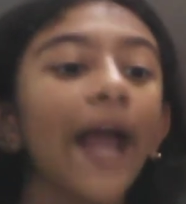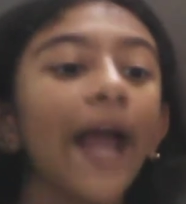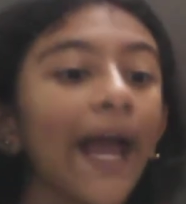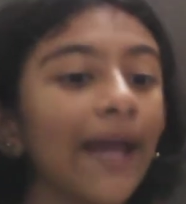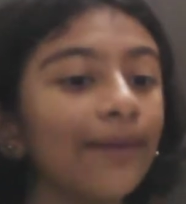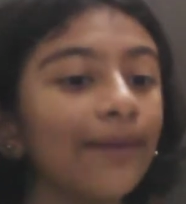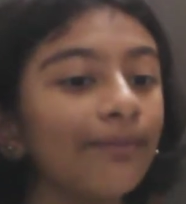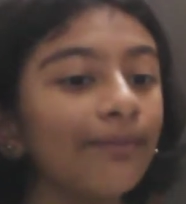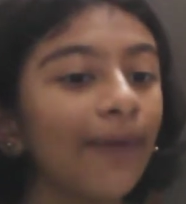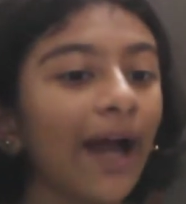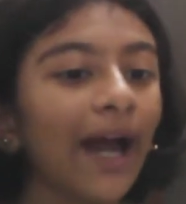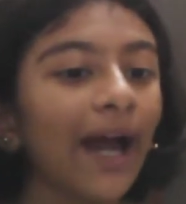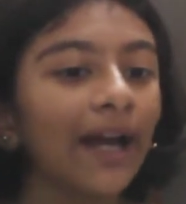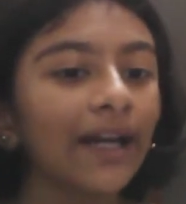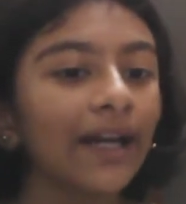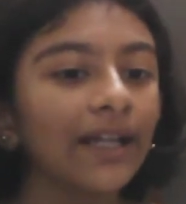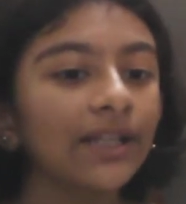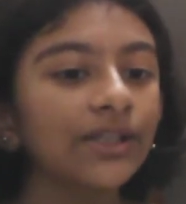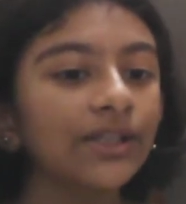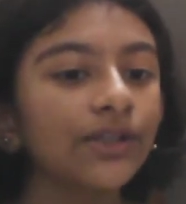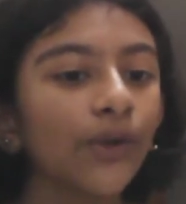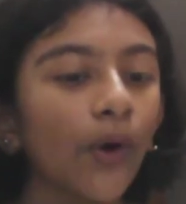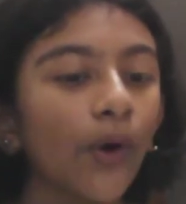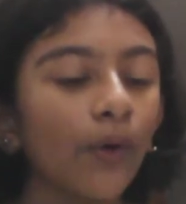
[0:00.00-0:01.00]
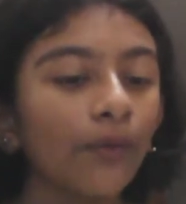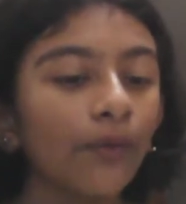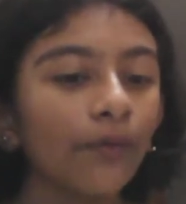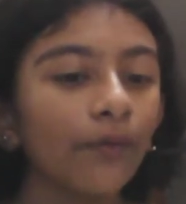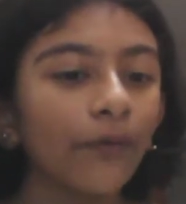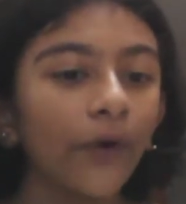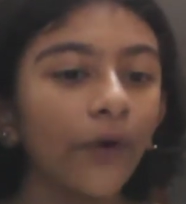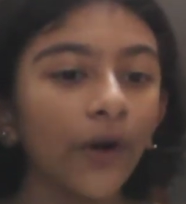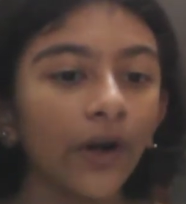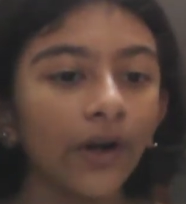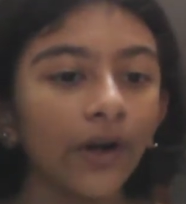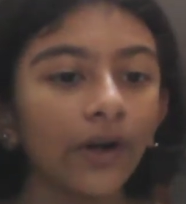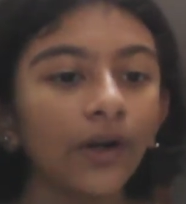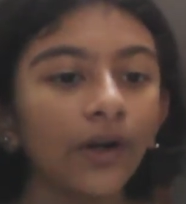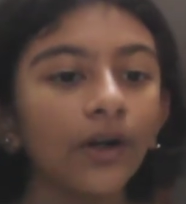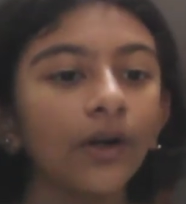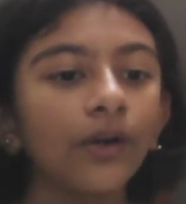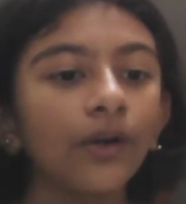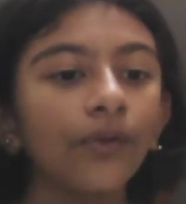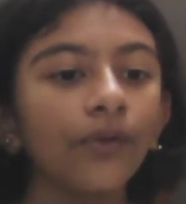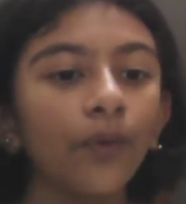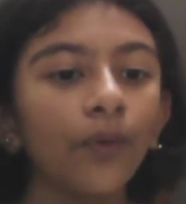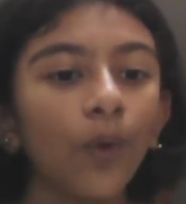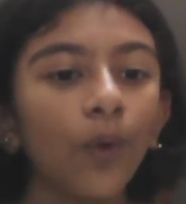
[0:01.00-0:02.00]
and manage software
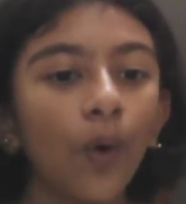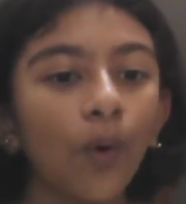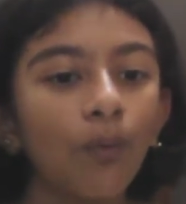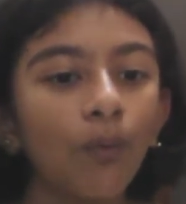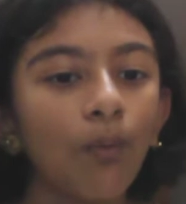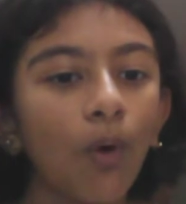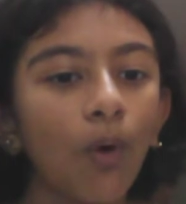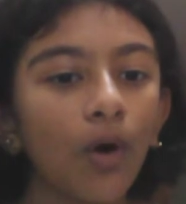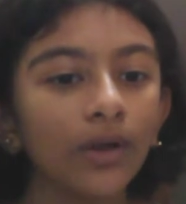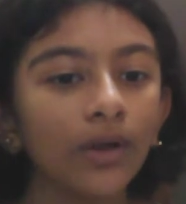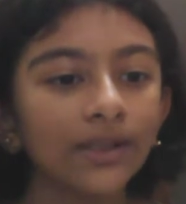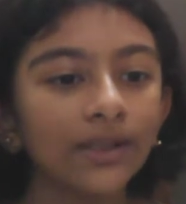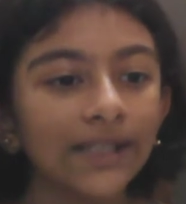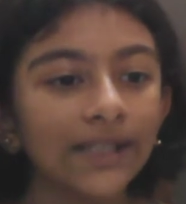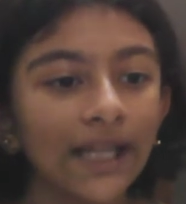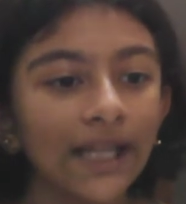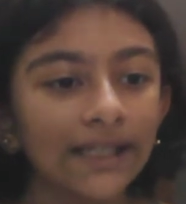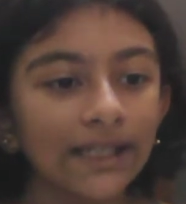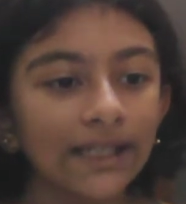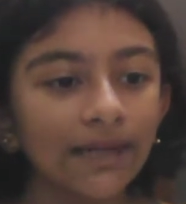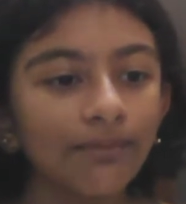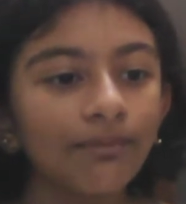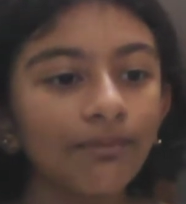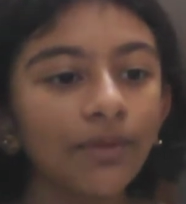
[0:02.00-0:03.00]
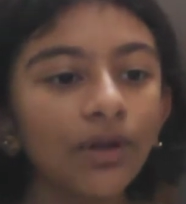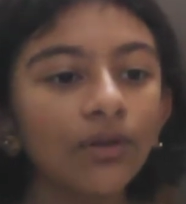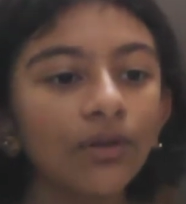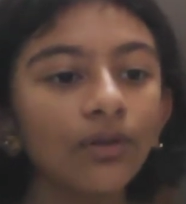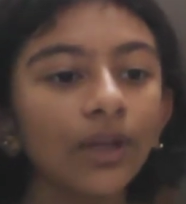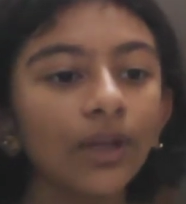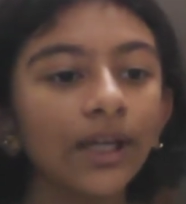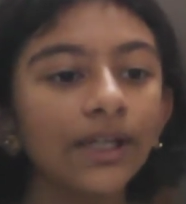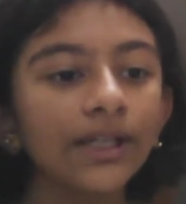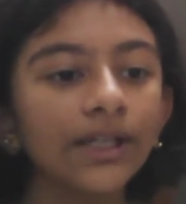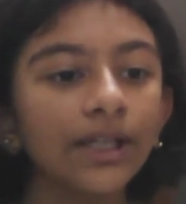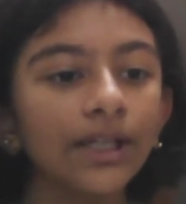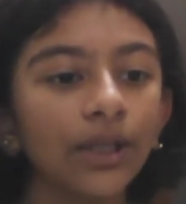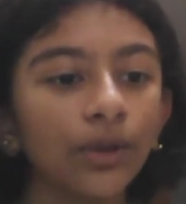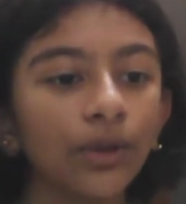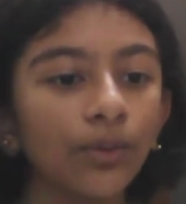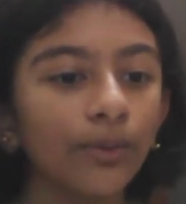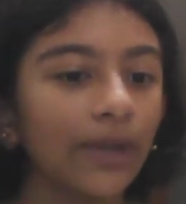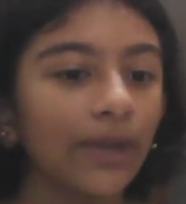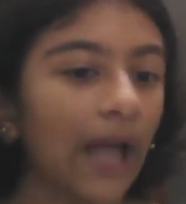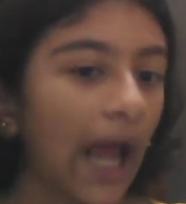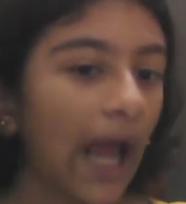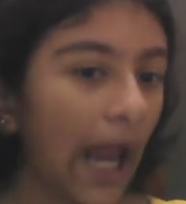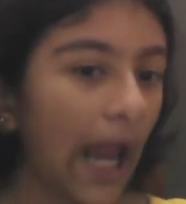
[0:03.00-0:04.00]
robots that emulate
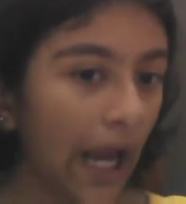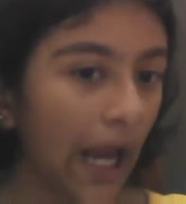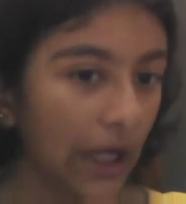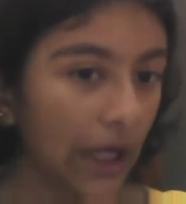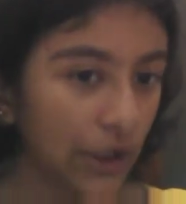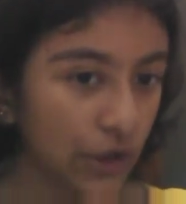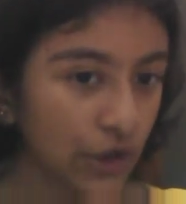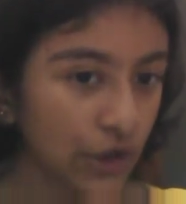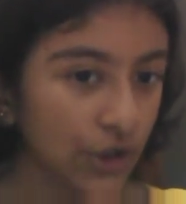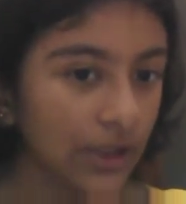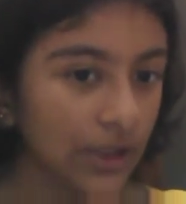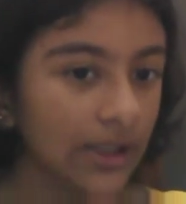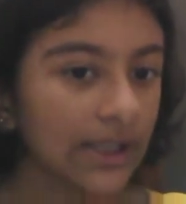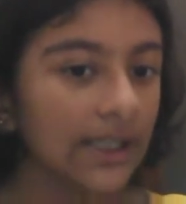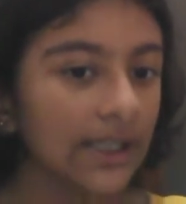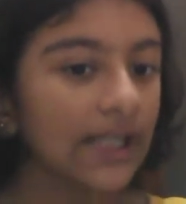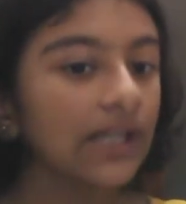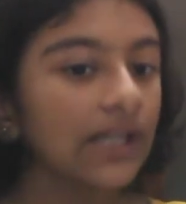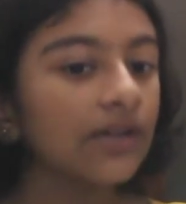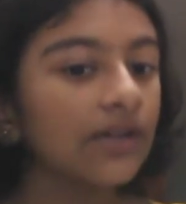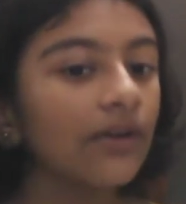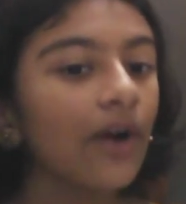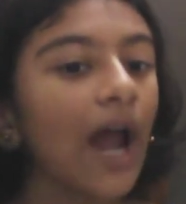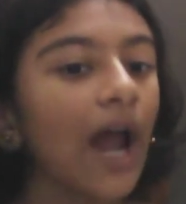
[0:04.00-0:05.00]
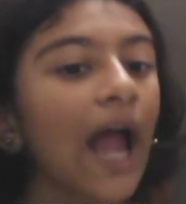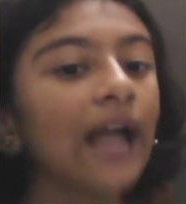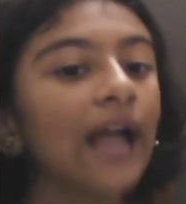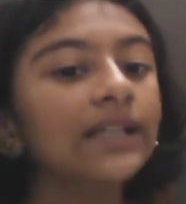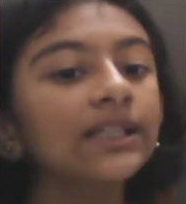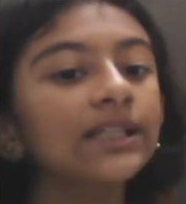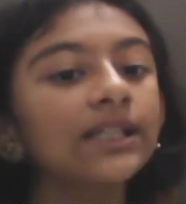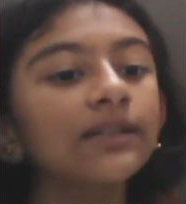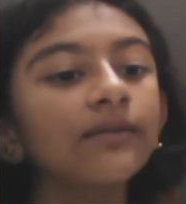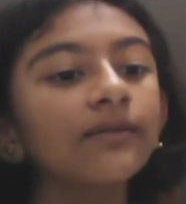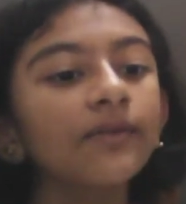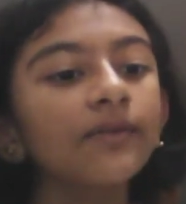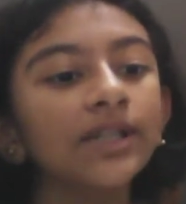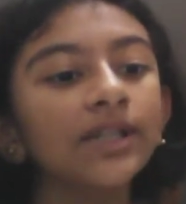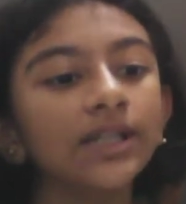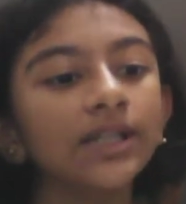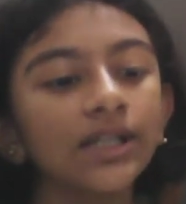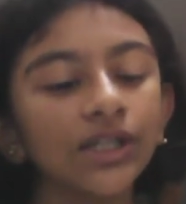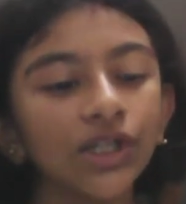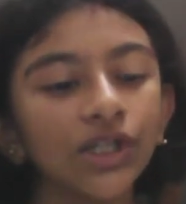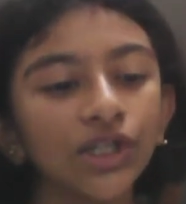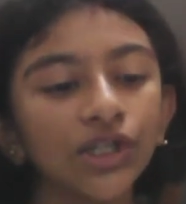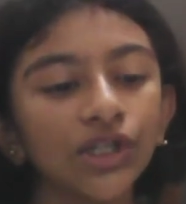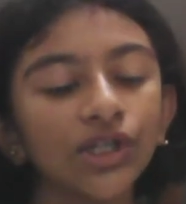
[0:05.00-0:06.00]
human actions interacting with
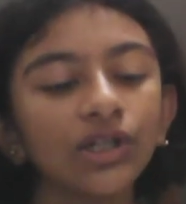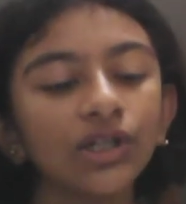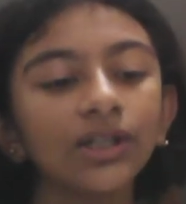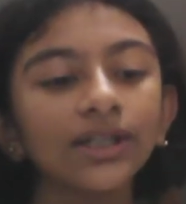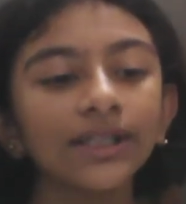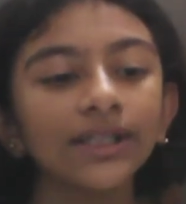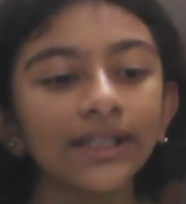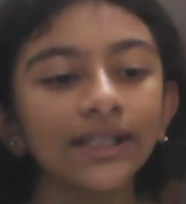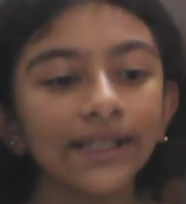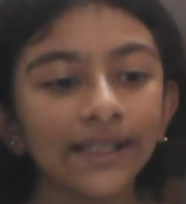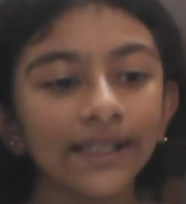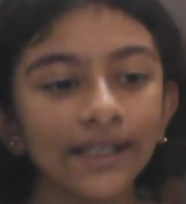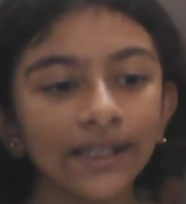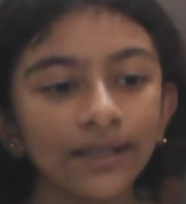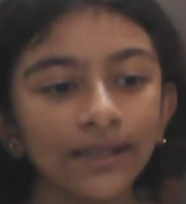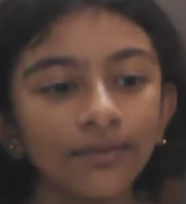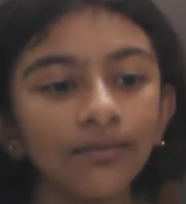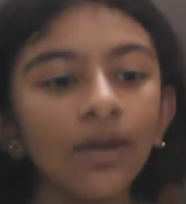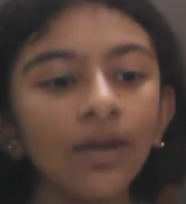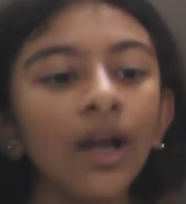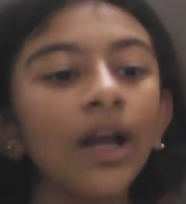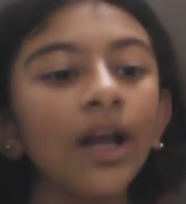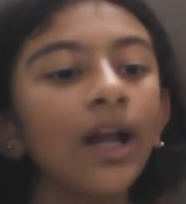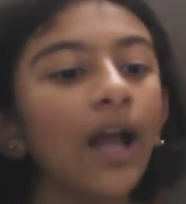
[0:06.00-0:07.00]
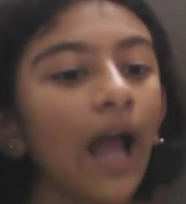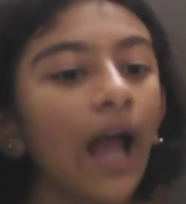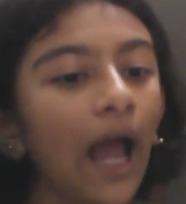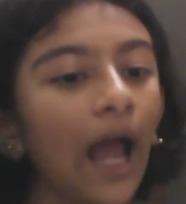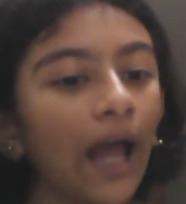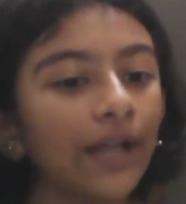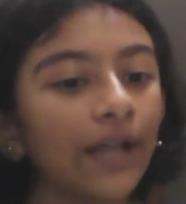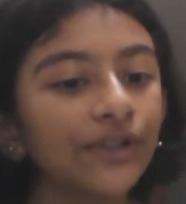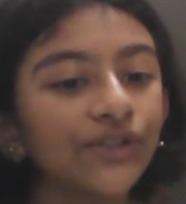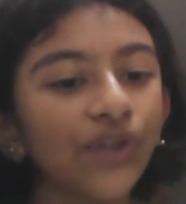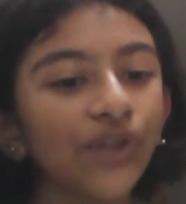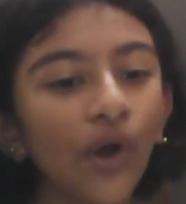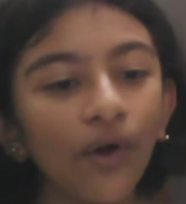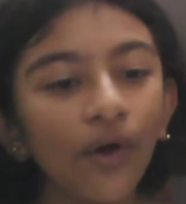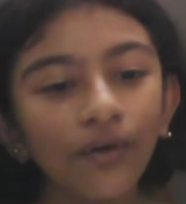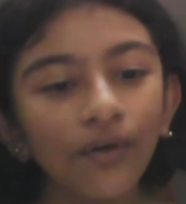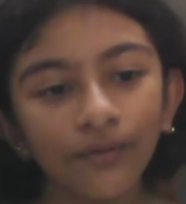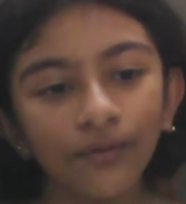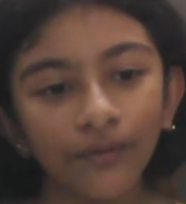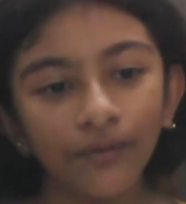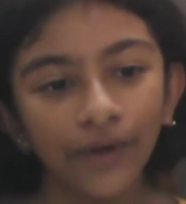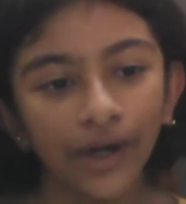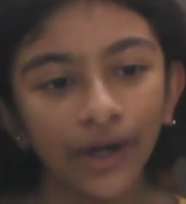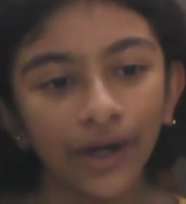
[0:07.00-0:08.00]
digital system and
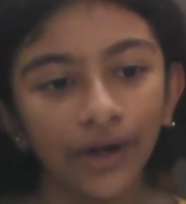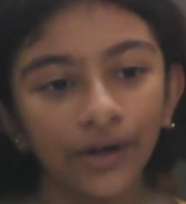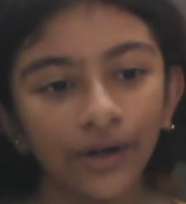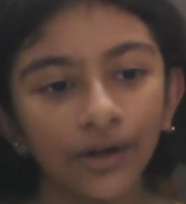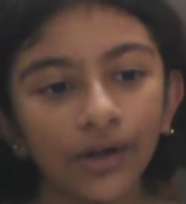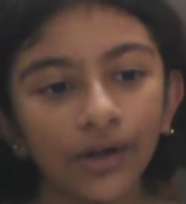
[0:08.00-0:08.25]
software.